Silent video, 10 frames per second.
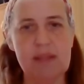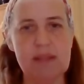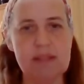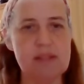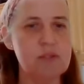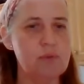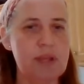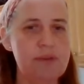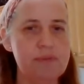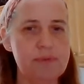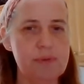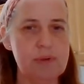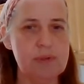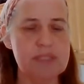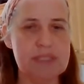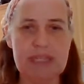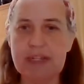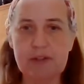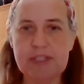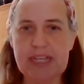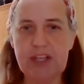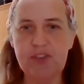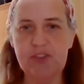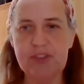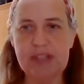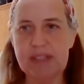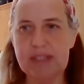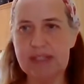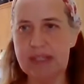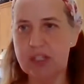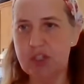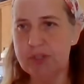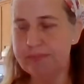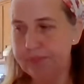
This is great for skin irritations and such.